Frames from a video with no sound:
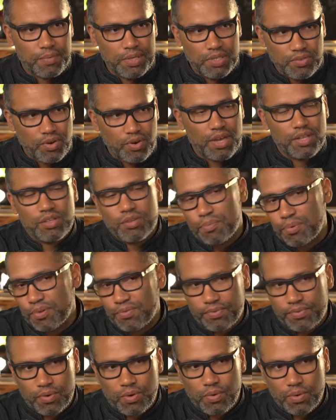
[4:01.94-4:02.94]
been trying to put
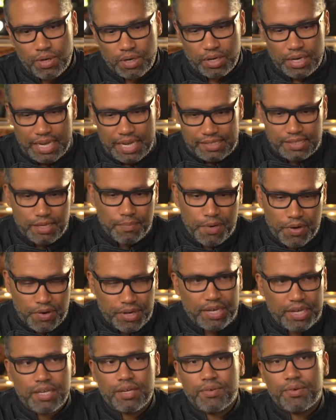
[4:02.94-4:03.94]
forward Latin
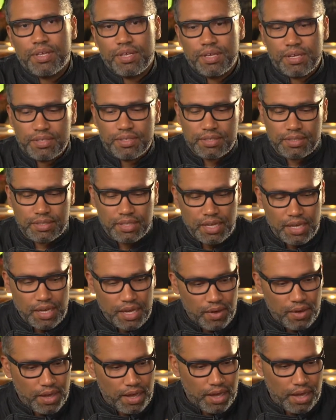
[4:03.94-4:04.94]
American ingredients,
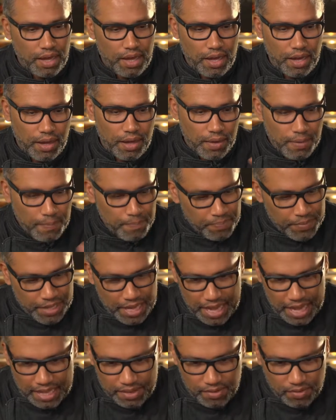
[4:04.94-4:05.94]

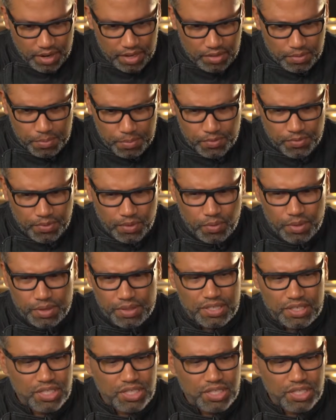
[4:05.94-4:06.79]
and trying to put forward the